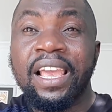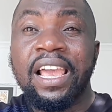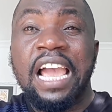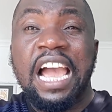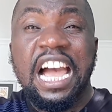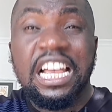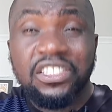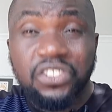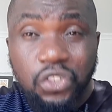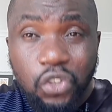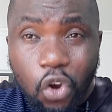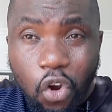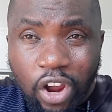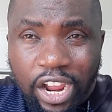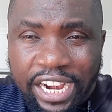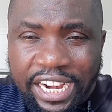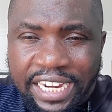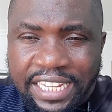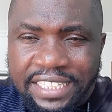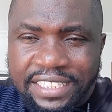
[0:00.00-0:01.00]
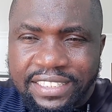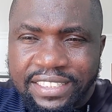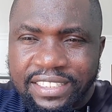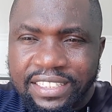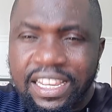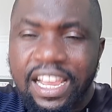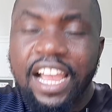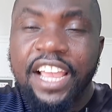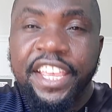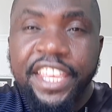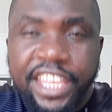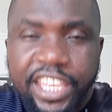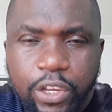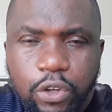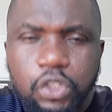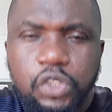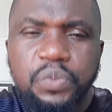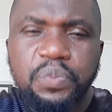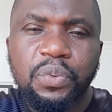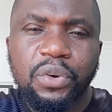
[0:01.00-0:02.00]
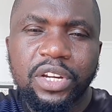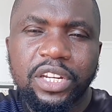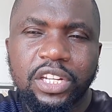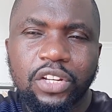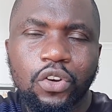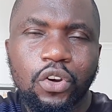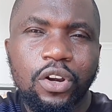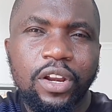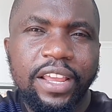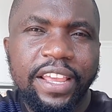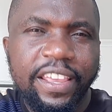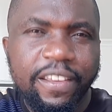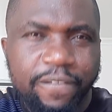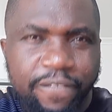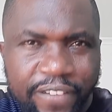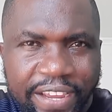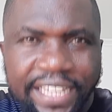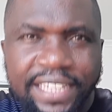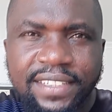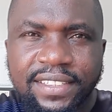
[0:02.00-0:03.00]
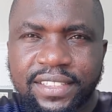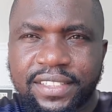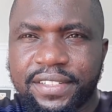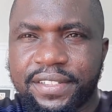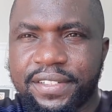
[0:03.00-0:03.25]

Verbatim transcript: has organized a huge political event